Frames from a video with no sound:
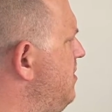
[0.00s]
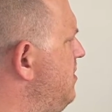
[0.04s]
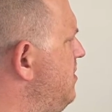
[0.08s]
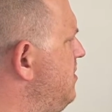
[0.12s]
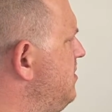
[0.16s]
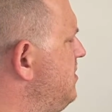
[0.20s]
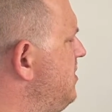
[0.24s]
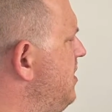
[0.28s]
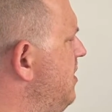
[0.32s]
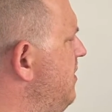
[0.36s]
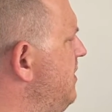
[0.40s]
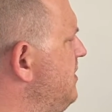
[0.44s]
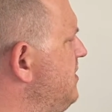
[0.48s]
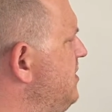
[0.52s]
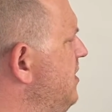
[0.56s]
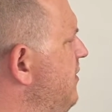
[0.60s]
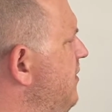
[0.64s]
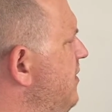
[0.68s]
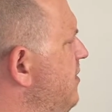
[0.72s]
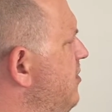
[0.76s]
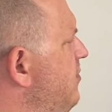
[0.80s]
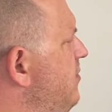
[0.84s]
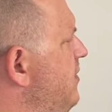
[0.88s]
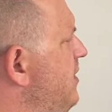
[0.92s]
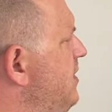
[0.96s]
So there's nothing
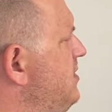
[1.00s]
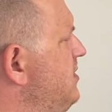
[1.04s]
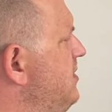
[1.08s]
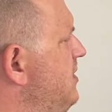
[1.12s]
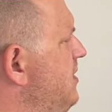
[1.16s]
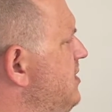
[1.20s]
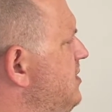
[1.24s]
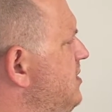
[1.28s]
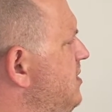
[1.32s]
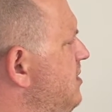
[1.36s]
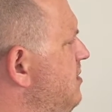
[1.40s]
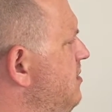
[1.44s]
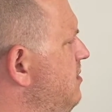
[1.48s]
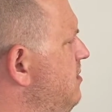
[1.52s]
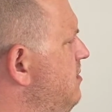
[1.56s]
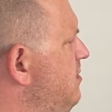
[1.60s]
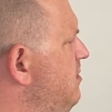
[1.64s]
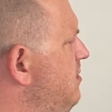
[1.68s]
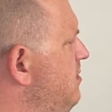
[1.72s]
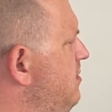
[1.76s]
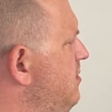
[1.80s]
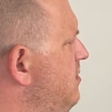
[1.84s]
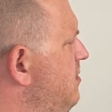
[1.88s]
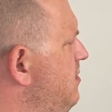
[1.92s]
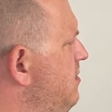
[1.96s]
on this disk,
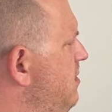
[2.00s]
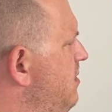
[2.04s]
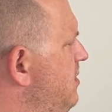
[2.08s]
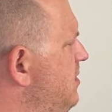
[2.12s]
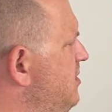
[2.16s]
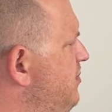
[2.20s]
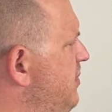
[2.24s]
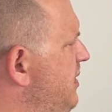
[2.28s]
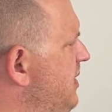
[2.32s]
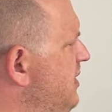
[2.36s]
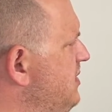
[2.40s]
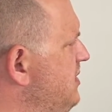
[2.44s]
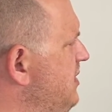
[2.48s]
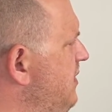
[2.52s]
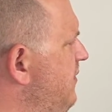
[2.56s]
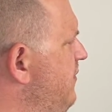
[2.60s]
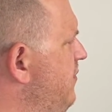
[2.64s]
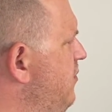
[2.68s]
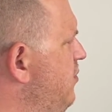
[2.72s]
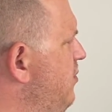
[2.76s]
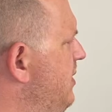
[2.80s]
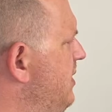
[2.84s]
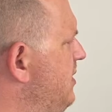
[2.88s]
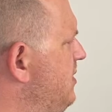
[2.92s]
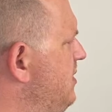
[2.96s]
it's PC
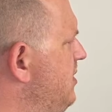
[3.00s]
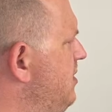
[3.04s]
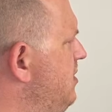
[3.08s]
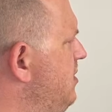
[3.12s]
formatted,